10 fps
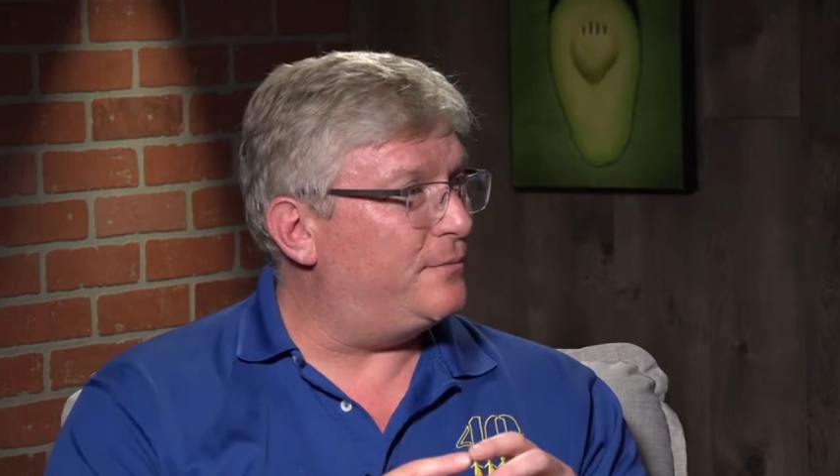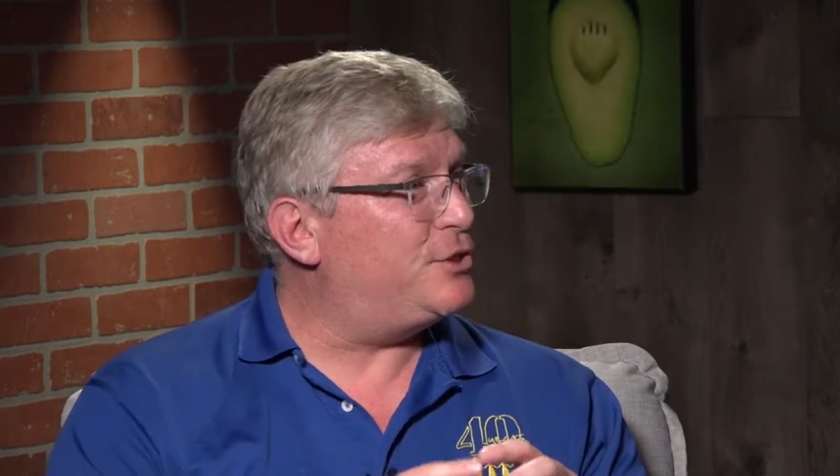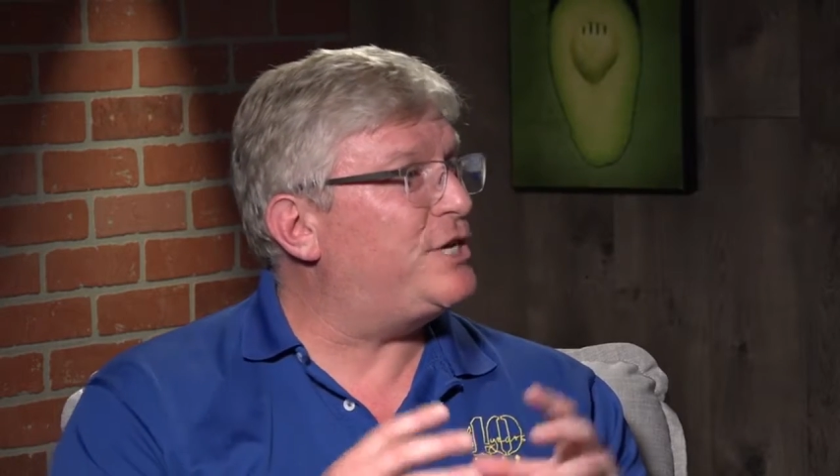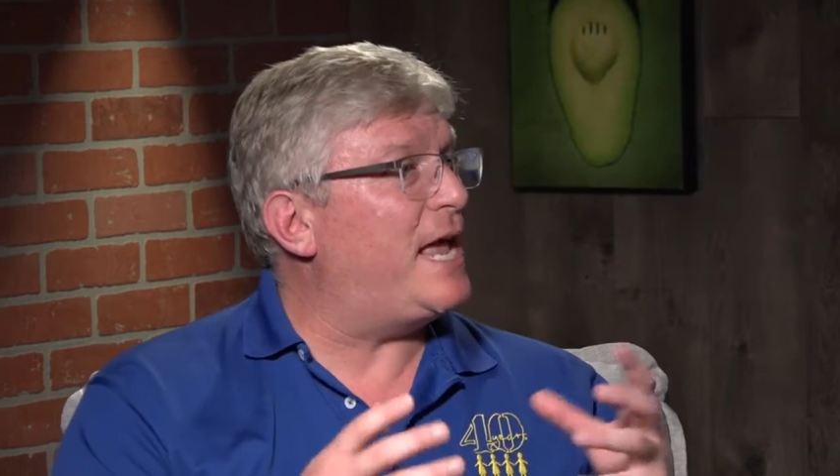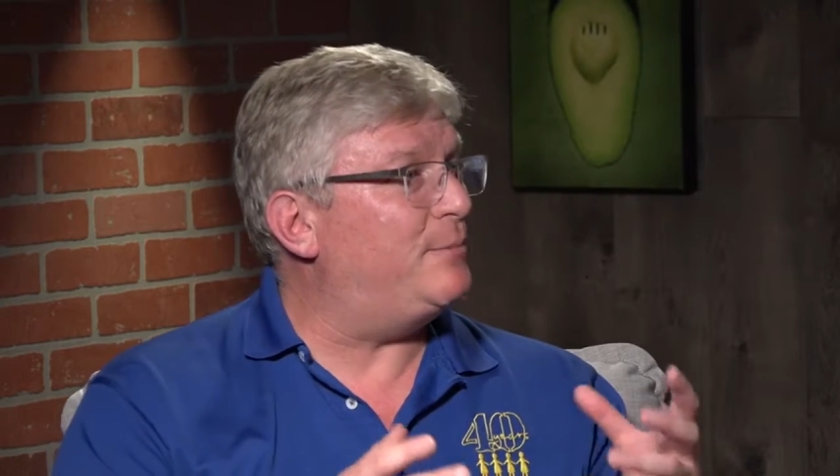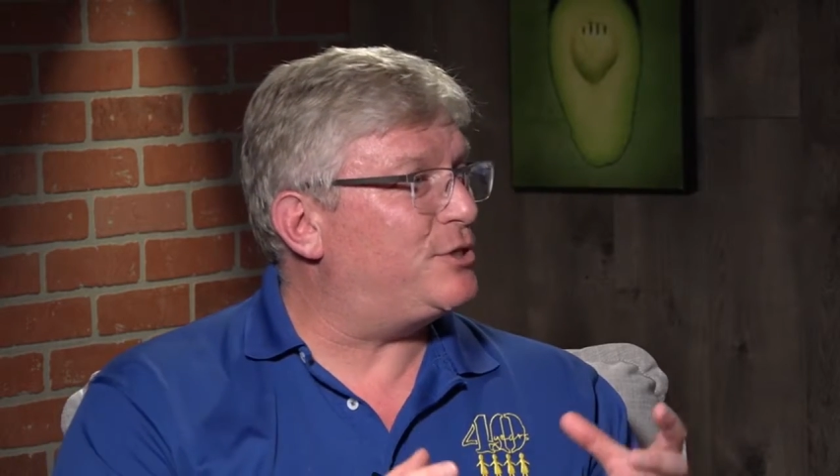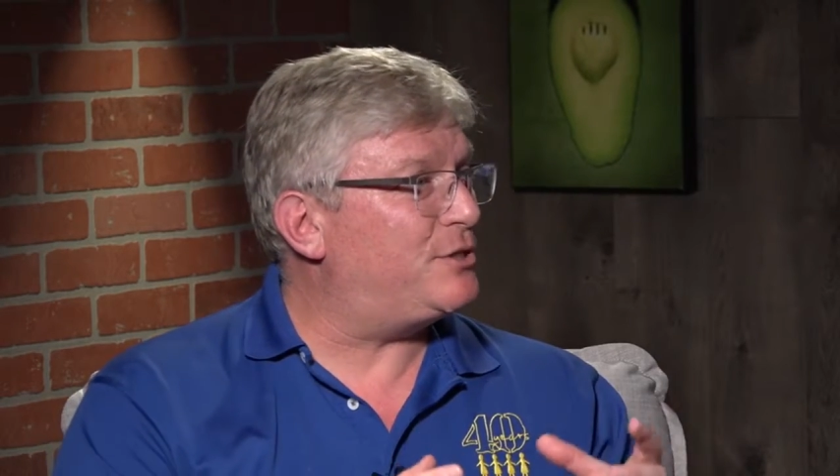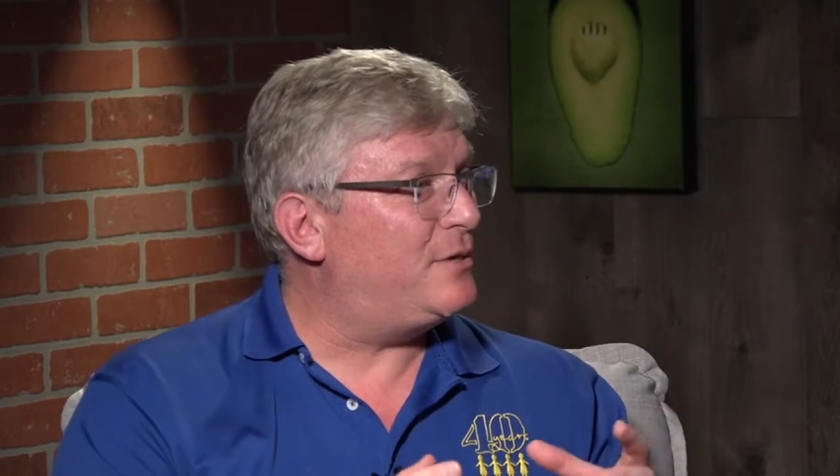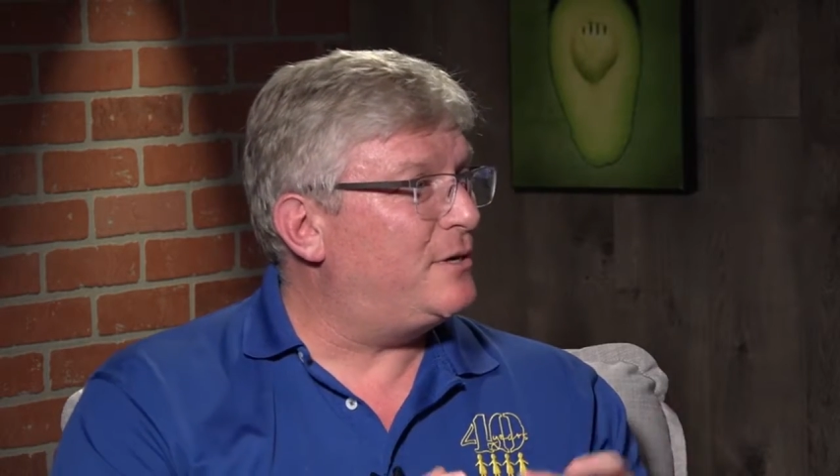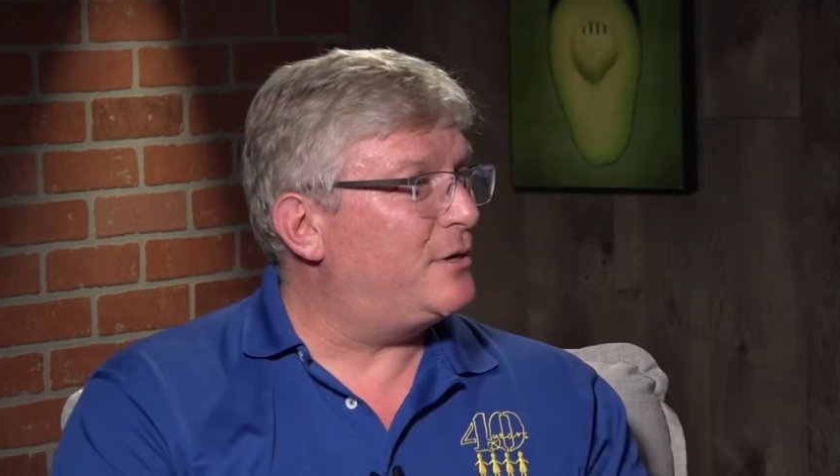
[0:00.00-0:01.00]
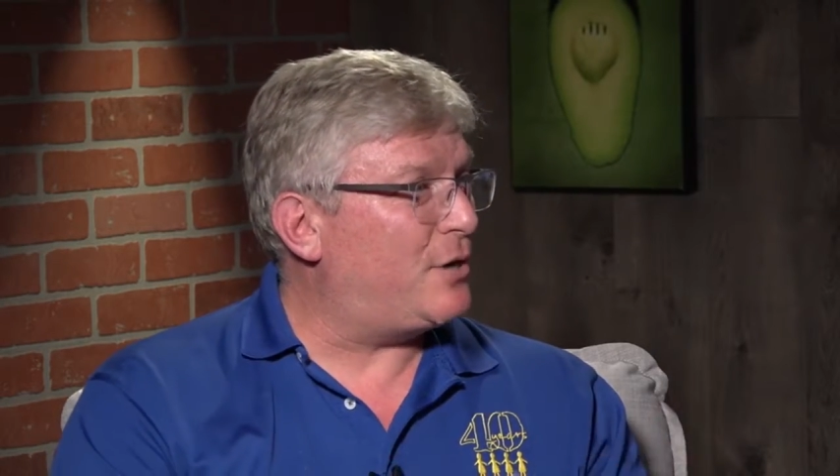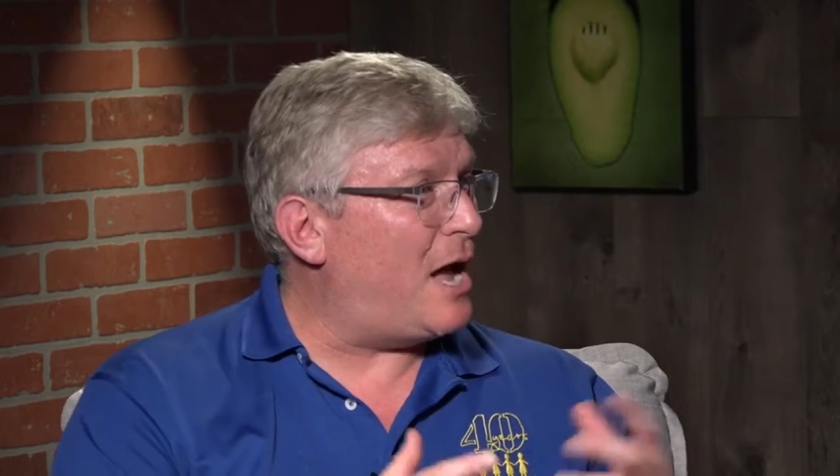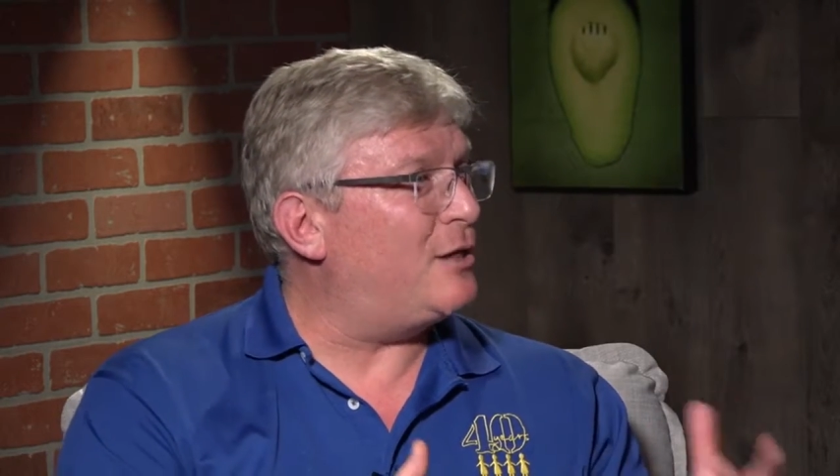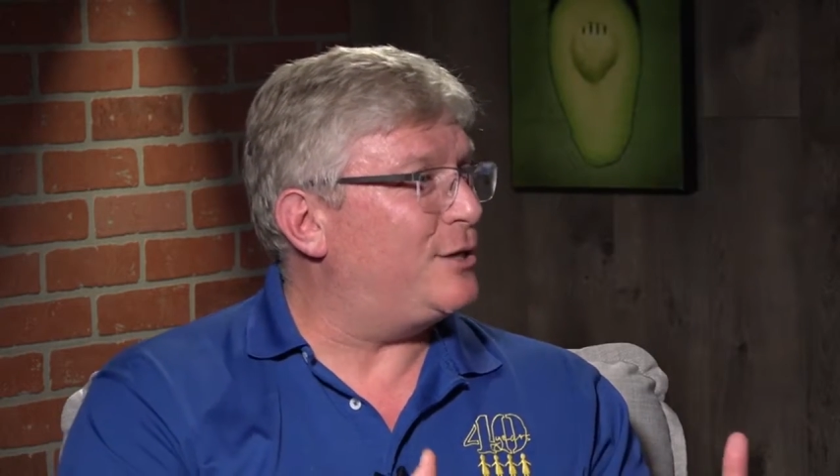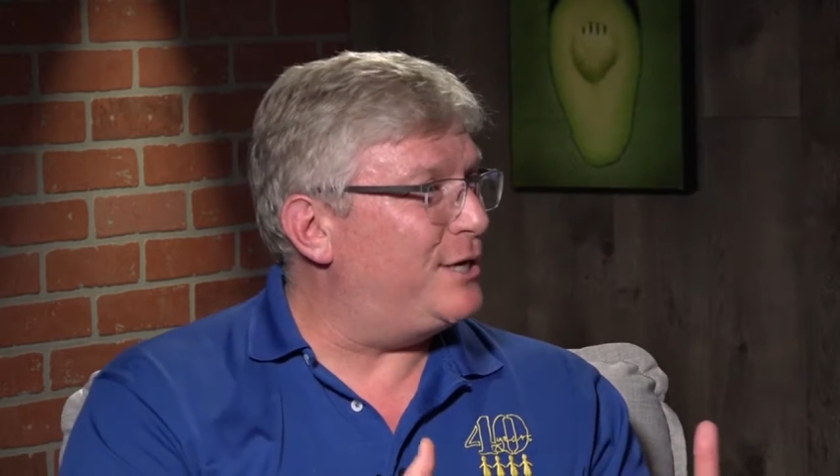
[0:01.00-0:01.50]
shapes,
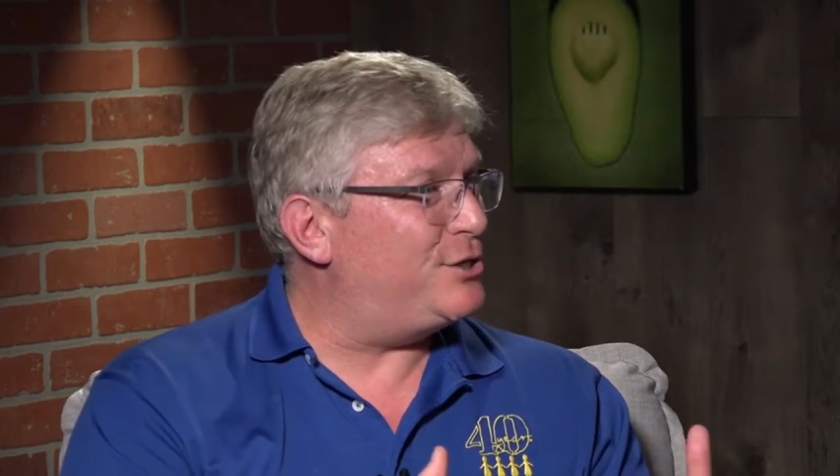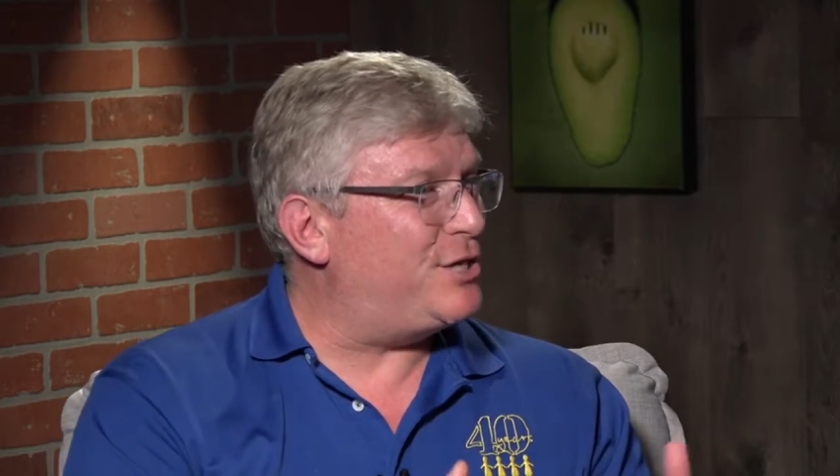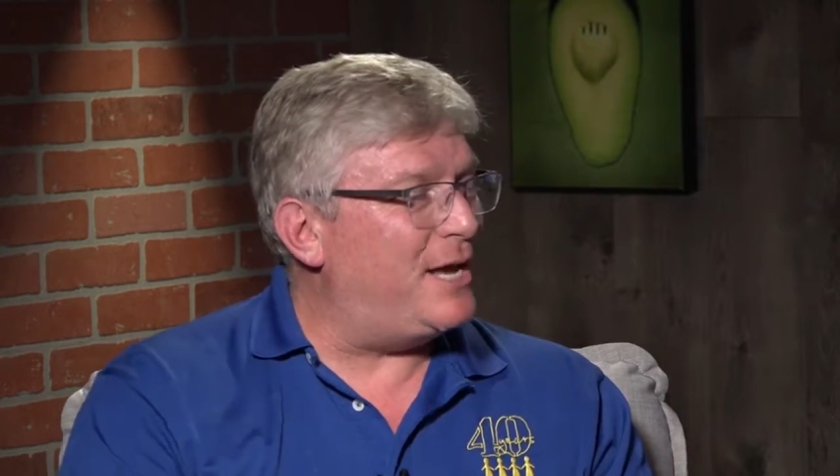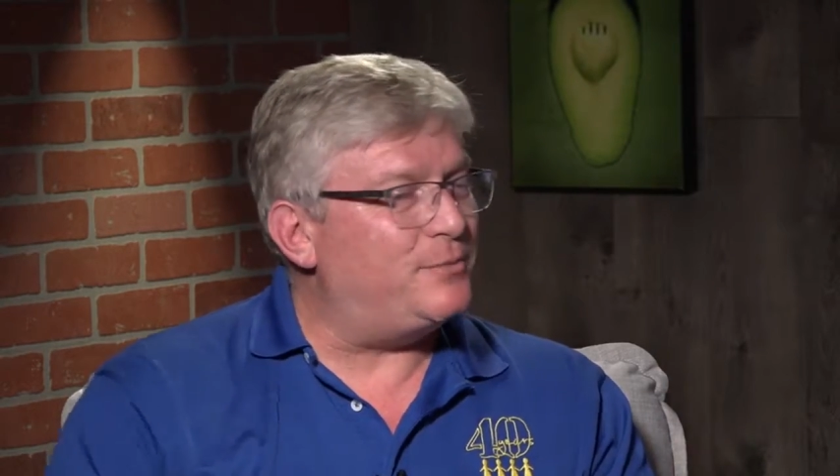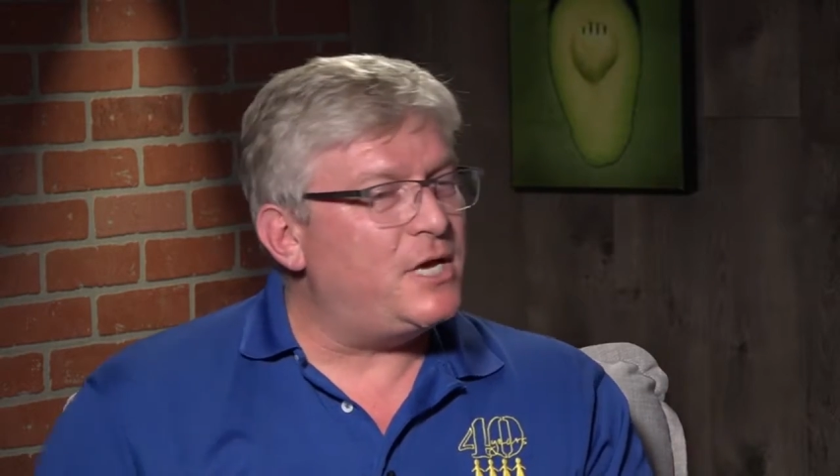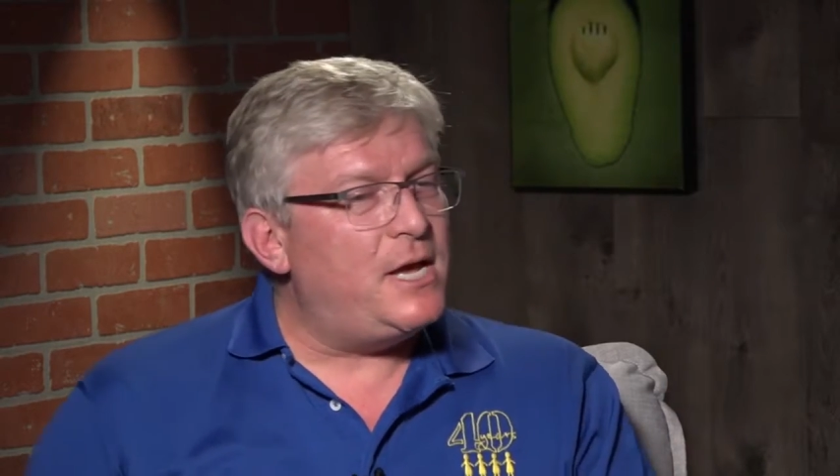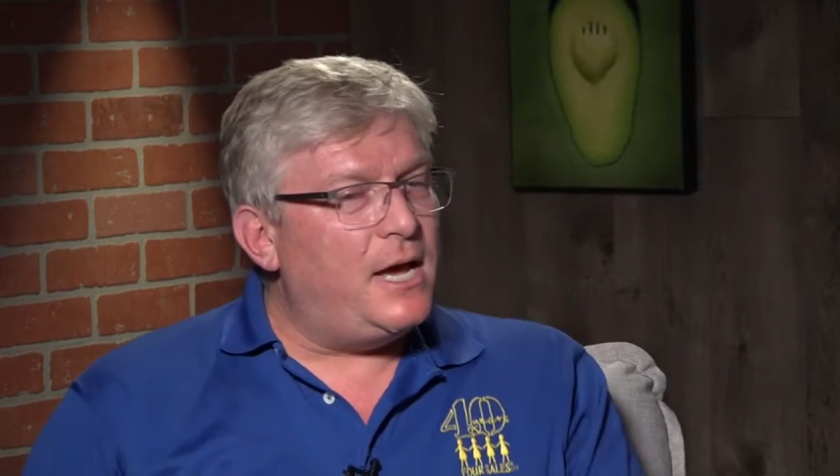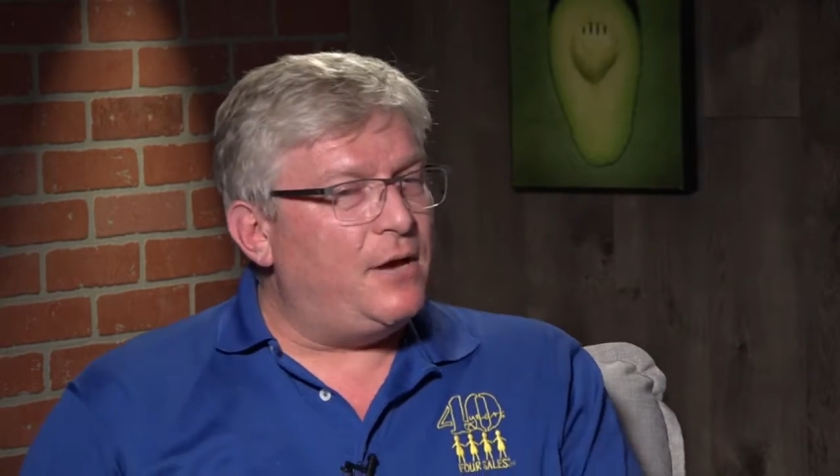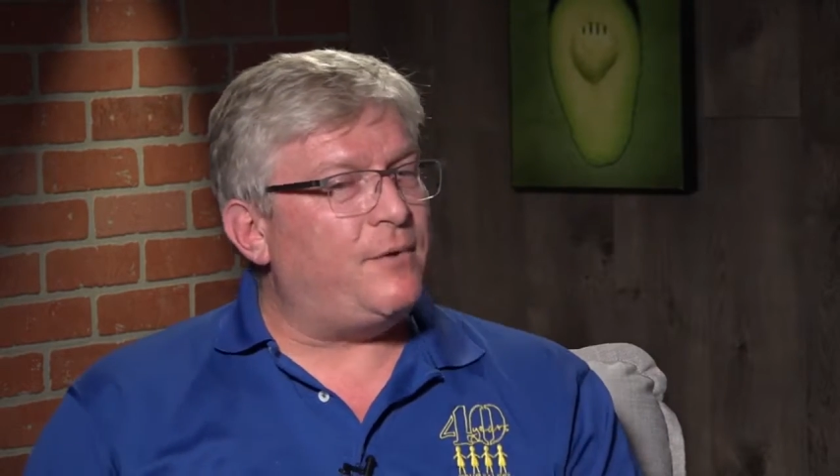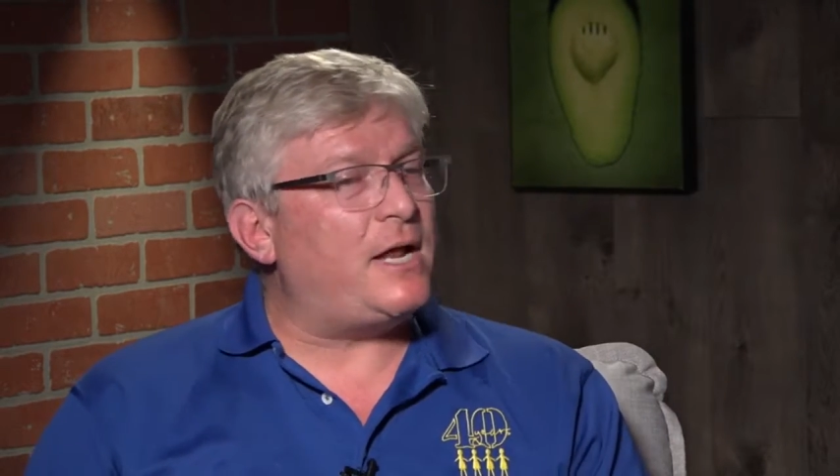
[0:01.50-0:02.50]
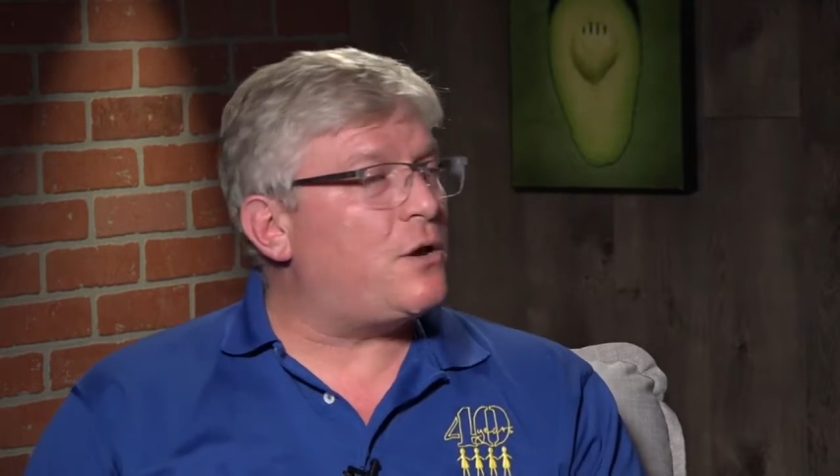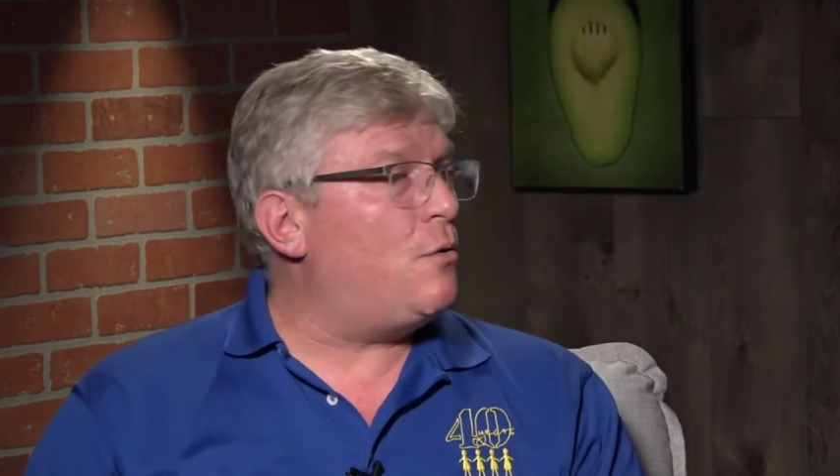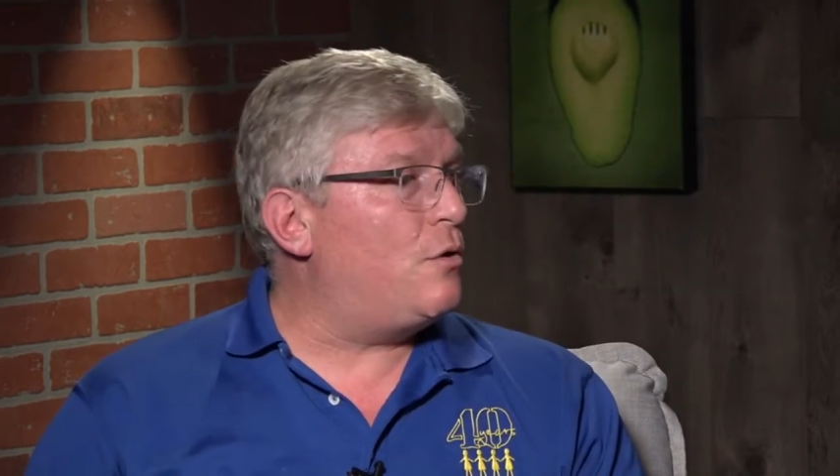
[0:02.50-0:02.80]
holiday shapes. And Radco